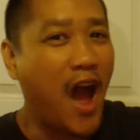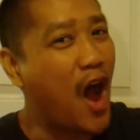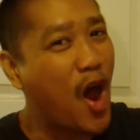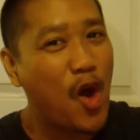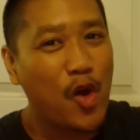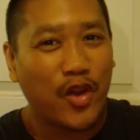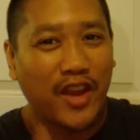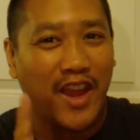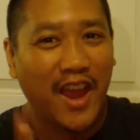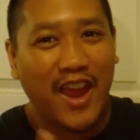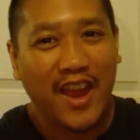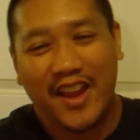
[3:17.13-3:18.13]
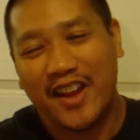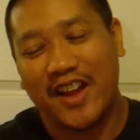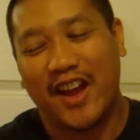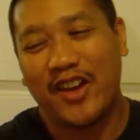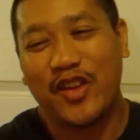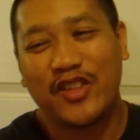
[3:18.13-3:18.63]
Okay.
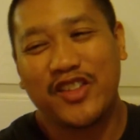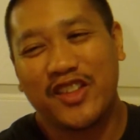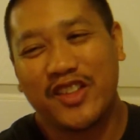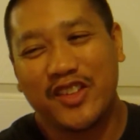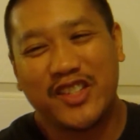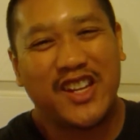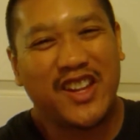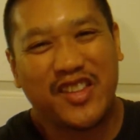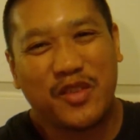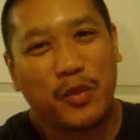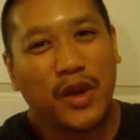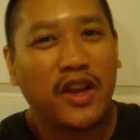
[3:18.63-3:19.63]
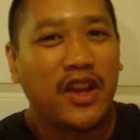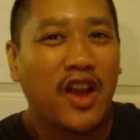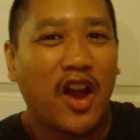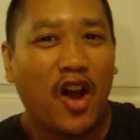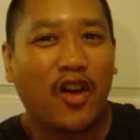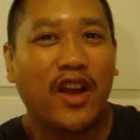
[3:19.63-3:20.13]
I know this is a little cheesy, but
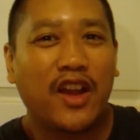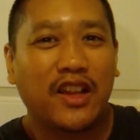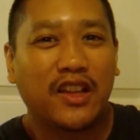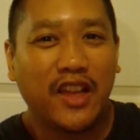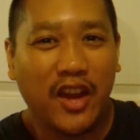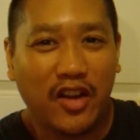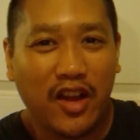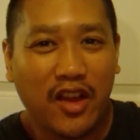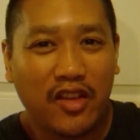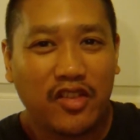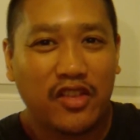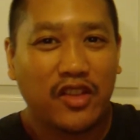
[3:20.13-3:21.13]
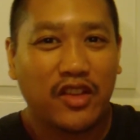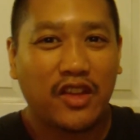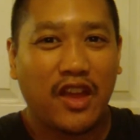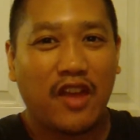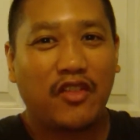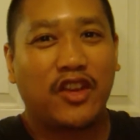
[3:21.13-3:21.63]
all right. Later, guys.
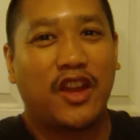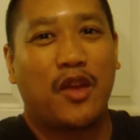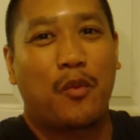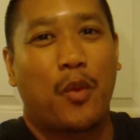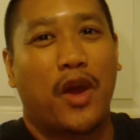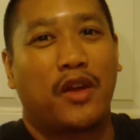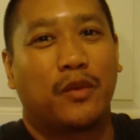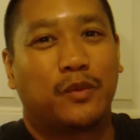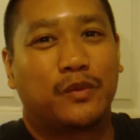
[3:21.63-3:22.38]
Have a good day. Bye.